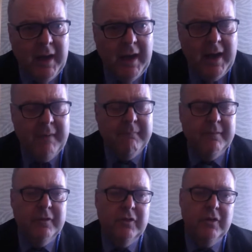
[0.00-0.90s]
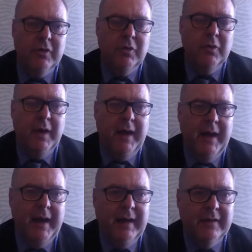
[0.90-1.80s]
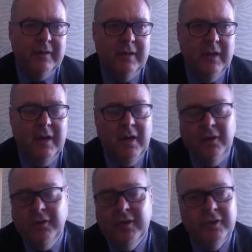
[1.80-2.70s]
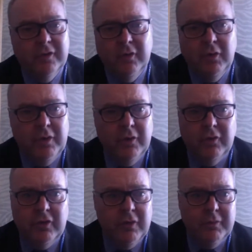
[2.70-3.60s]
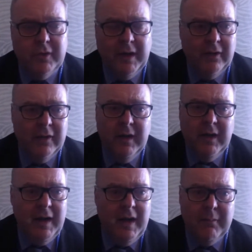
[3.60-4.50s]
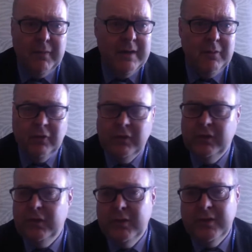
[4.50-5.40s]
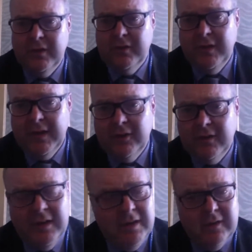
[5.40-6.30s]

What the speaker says: onto the school YouTube channel pretty much as soon as it's finished.